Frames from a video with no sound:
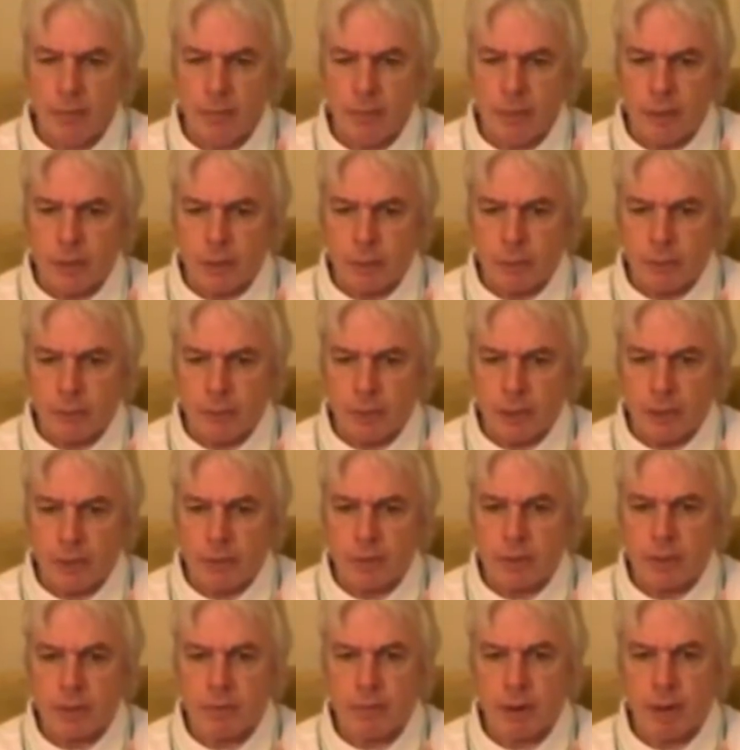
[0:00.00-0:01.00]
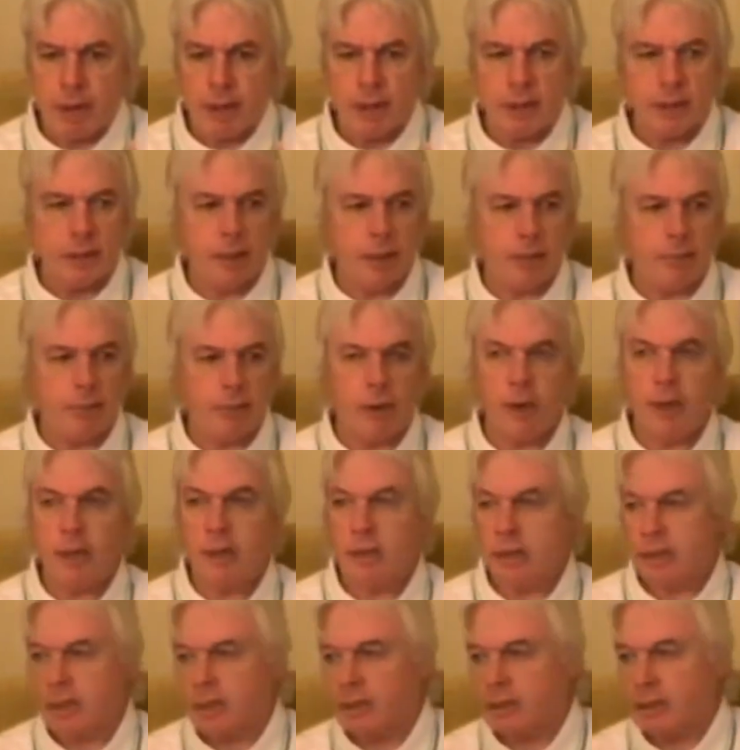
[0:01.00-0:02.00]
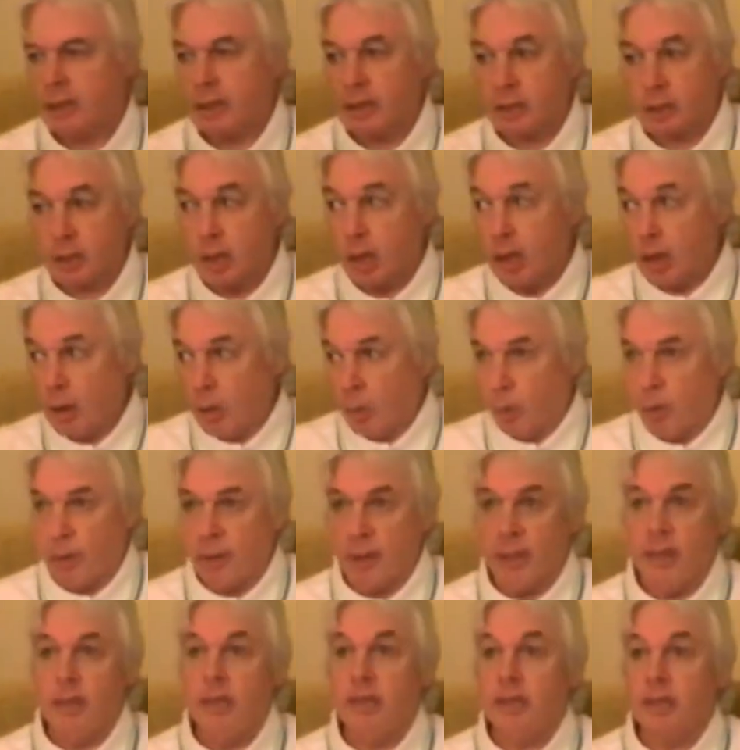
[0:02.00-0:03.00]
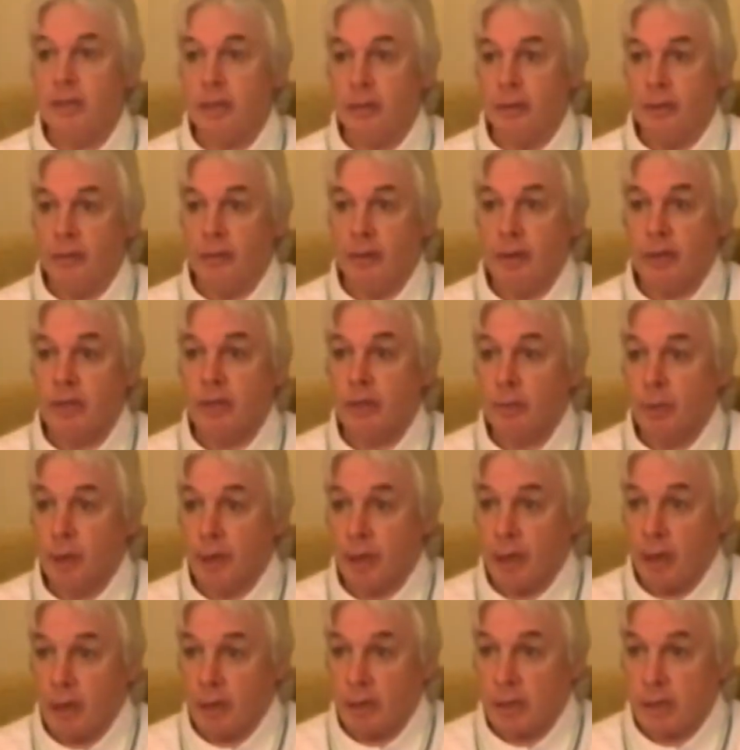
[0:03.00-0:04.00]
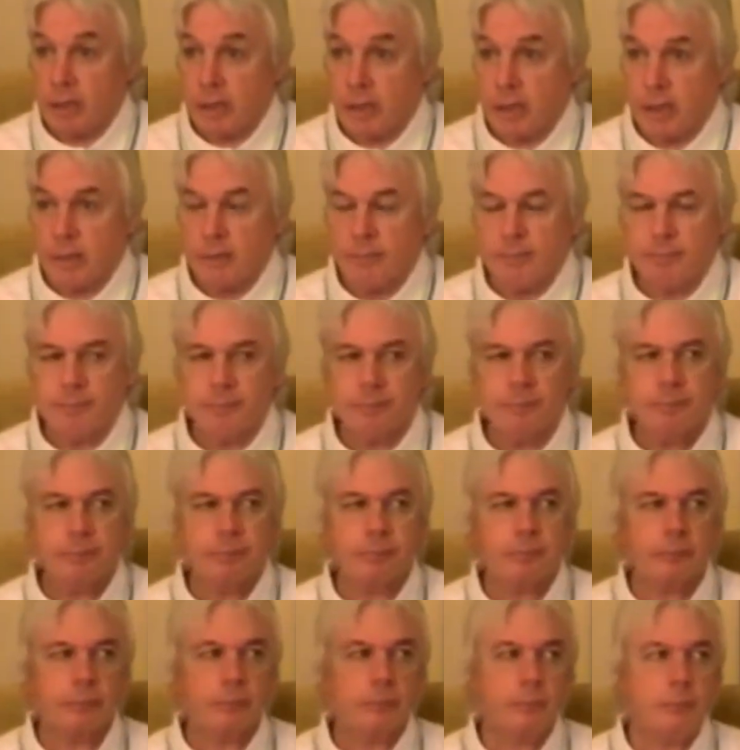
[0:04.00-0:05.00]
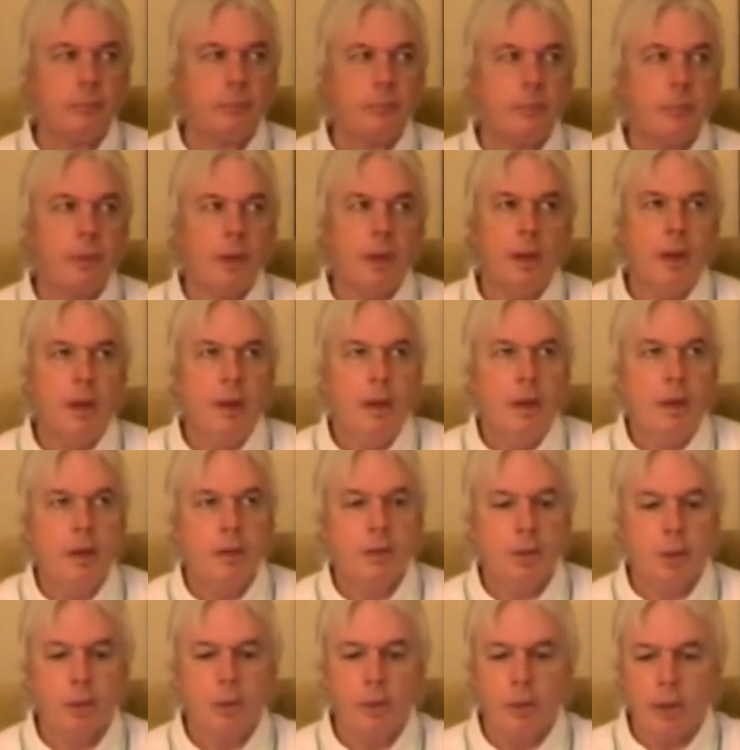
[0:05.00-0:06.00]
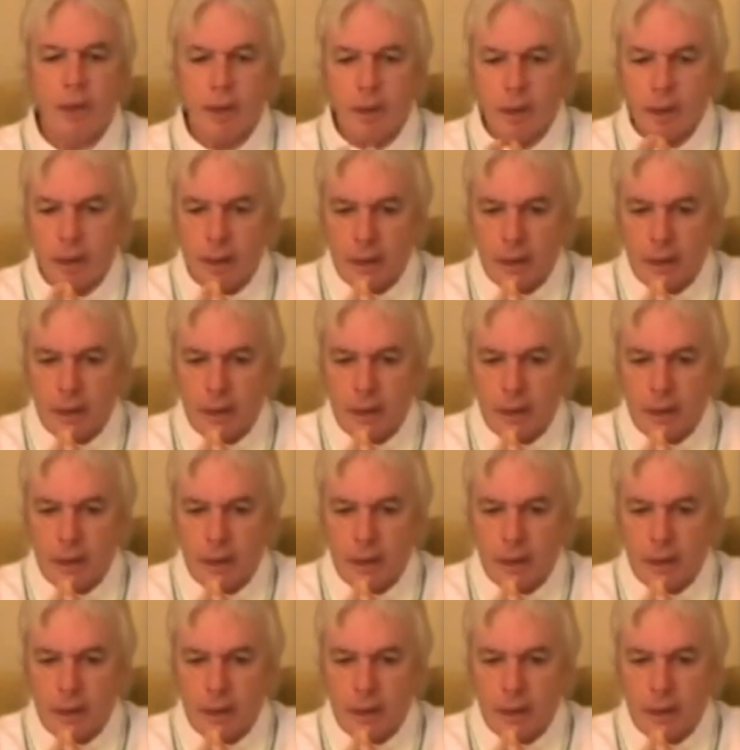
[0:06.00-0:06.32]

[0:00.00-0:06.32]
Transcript: visual frequency range, and therefore it can see things within this universe that we can't see. So